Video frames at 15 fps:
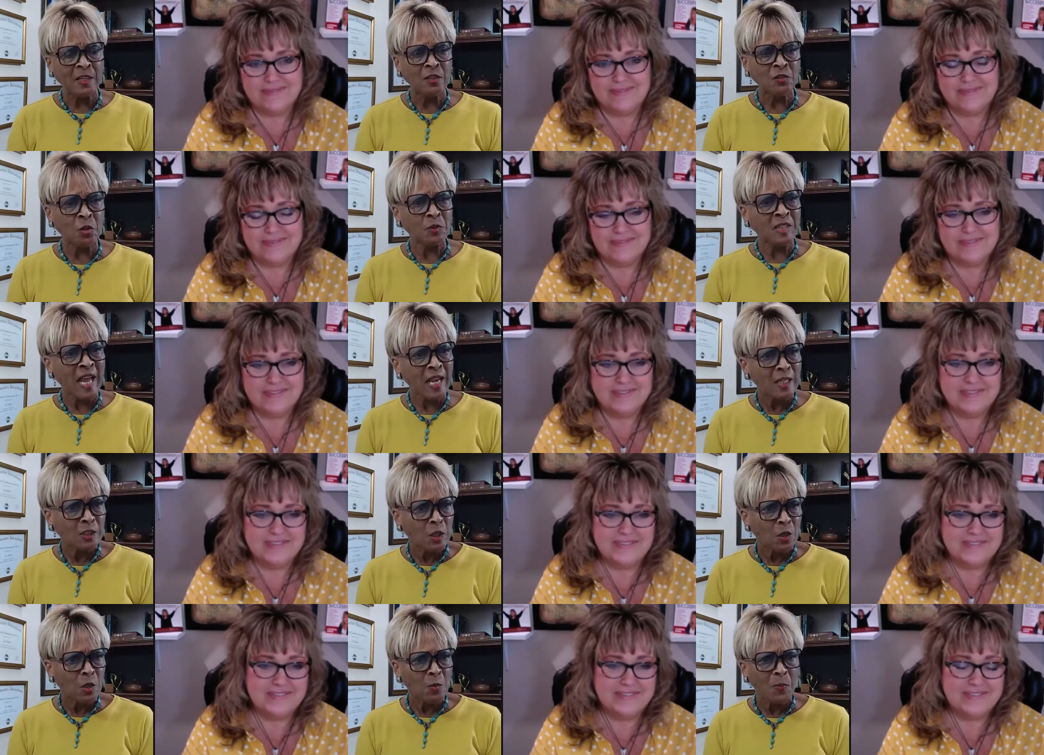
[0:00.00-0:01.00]
Speaker 1: So tell us a
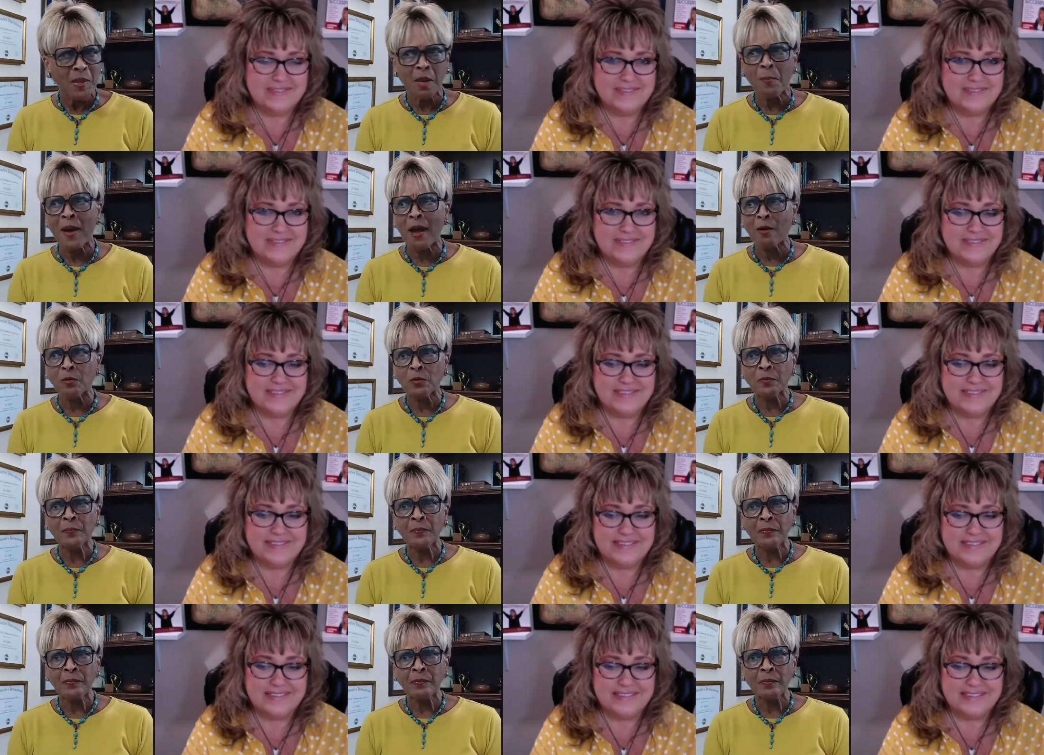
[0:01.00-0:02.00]
little bit about
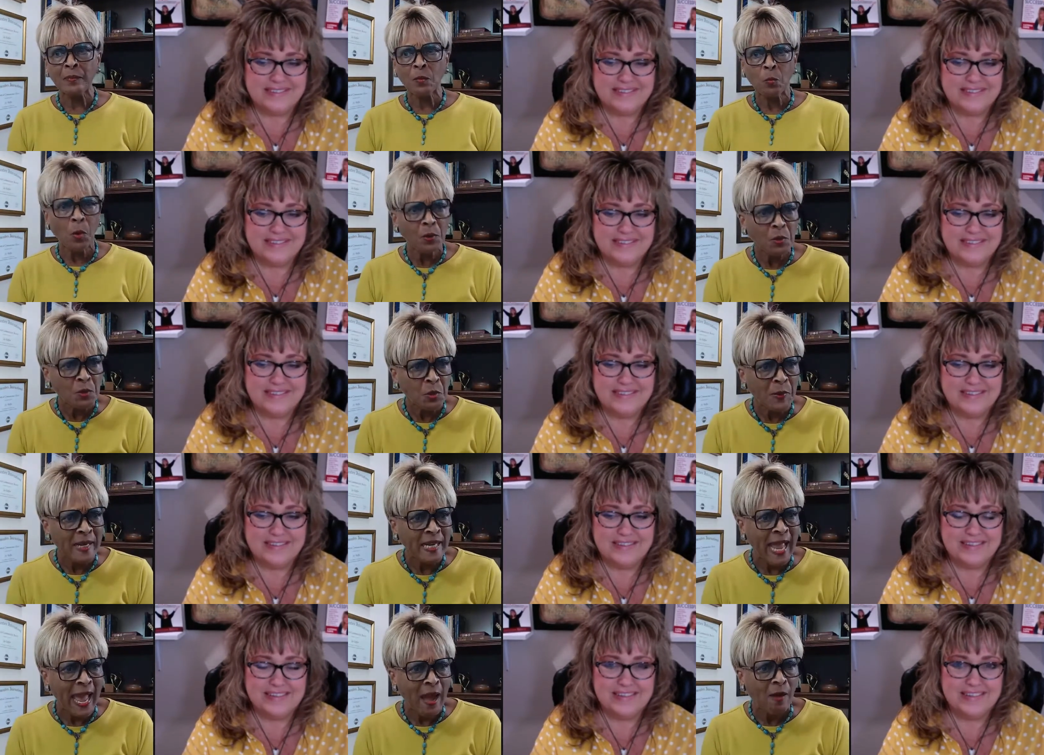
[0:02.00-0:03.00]
what you're doing
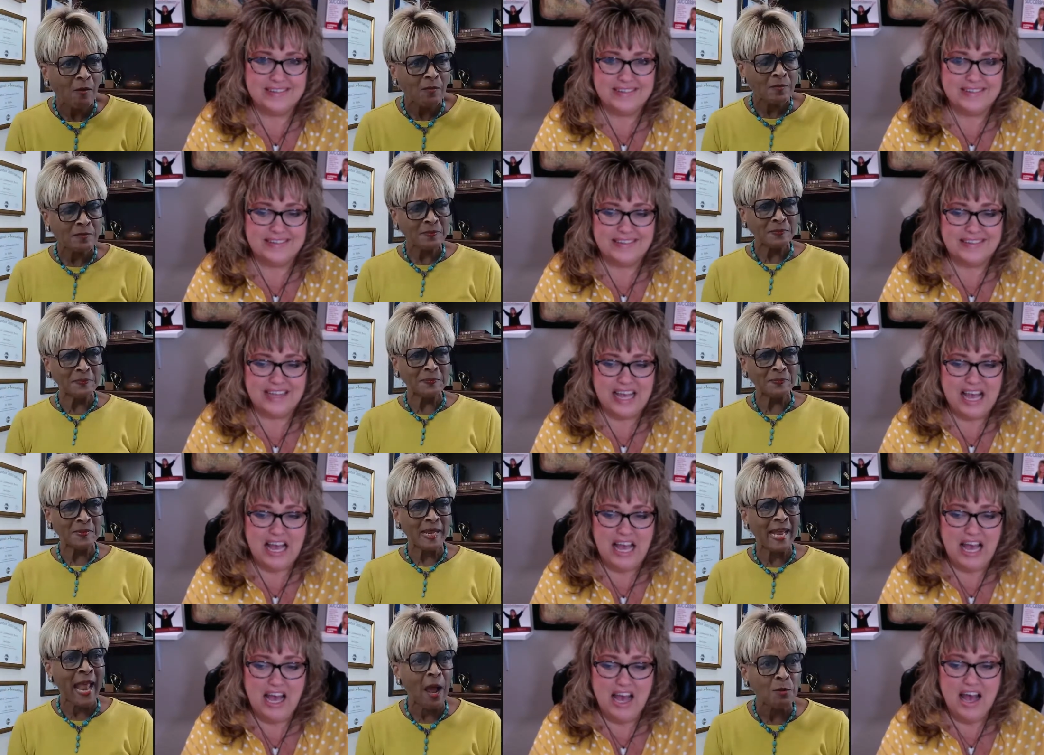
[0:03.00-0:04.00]
now
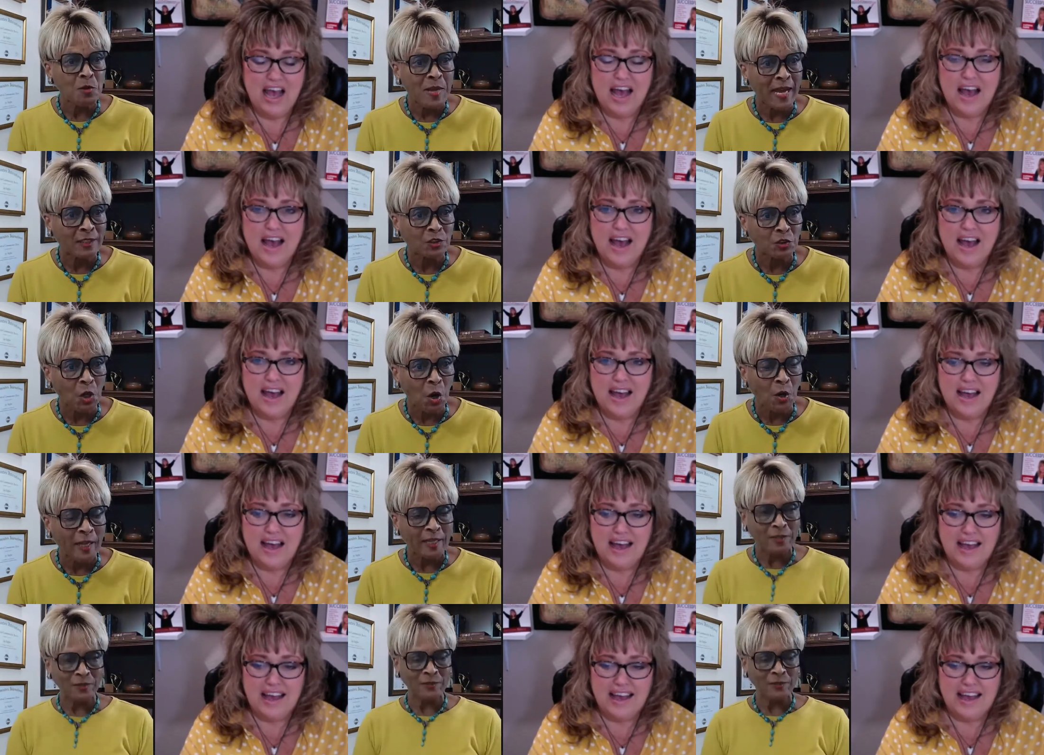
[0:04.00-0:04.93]
and how you got started.